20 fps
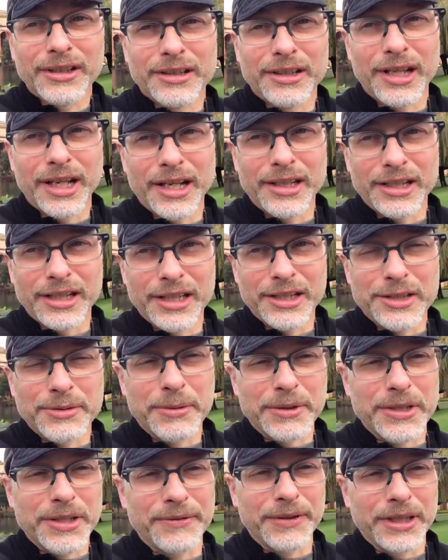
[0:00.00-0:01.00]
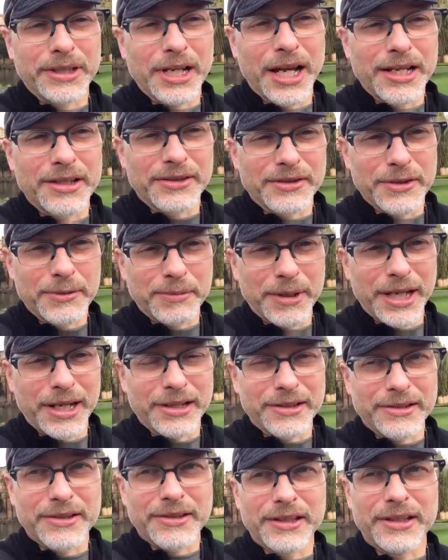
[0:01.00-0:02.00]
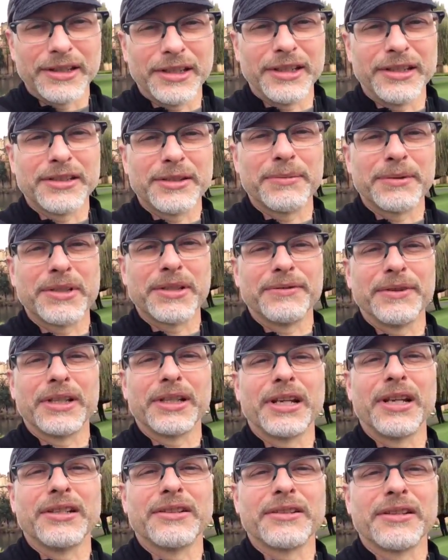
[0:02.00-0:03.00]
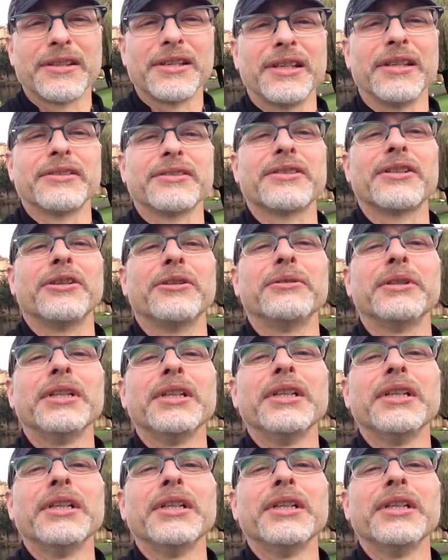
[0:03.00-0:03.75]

They need specific kinds of space. They need specific kinds of things. So